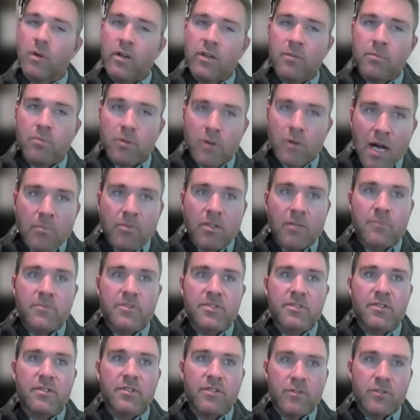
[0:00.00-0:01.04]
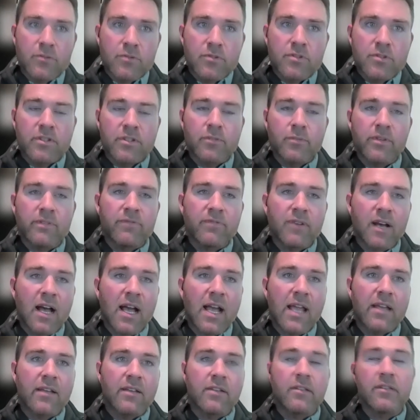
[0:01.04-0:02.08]
one of the problems that usually we
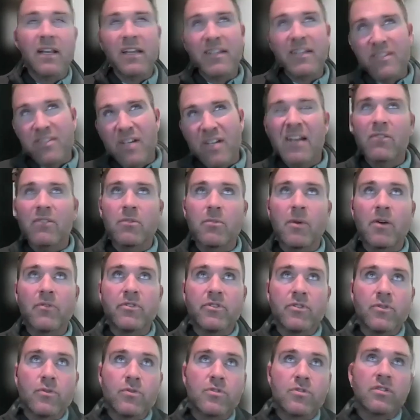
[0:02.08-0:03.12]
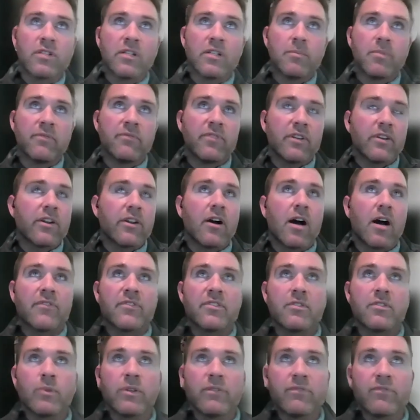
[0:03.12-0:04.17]
find, I don't know about usually, but very
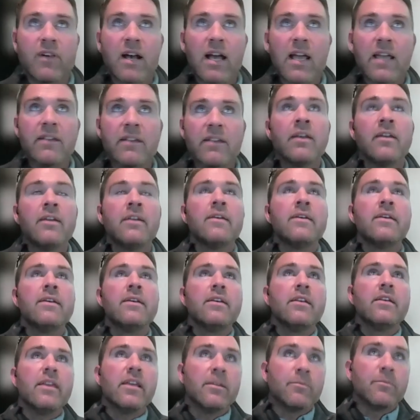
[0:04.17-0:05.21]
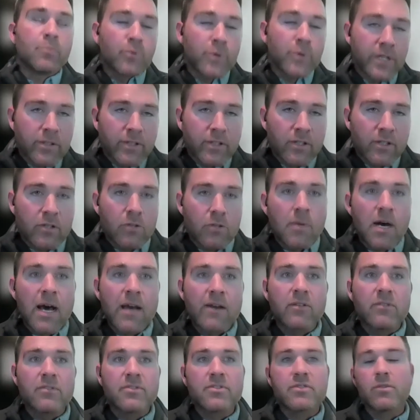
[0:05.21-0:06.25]
often we find in preclinical
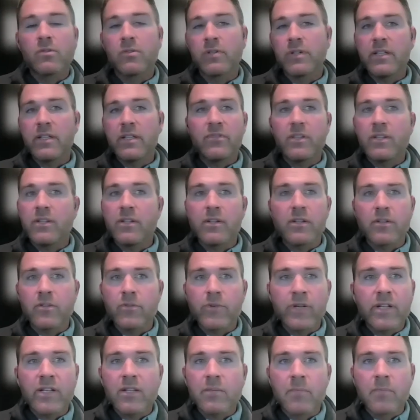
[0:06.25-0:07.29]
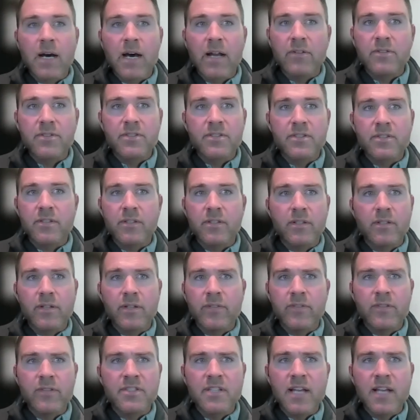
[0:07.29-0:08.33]
models or even in ingredient models
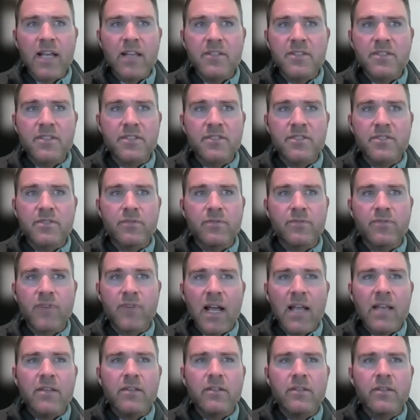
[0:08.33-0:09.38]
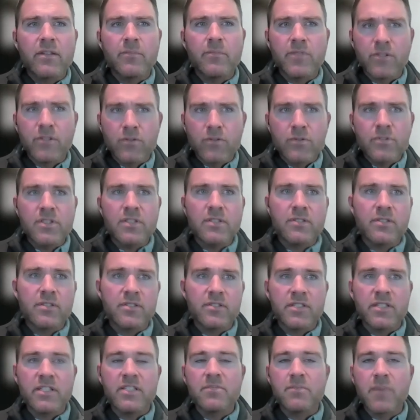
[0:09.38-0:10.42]
in the sciences, you find them using
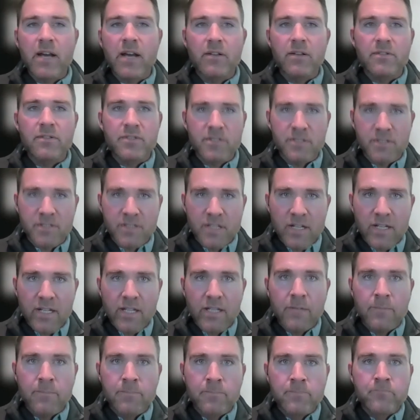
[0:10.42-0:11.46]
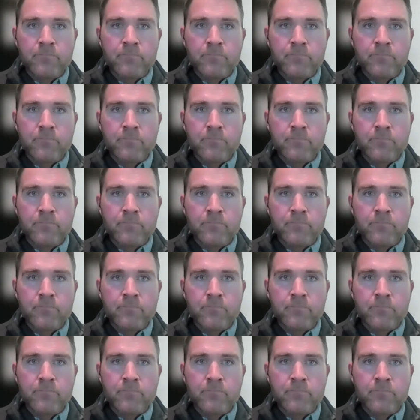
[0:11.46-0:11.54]
disease models to study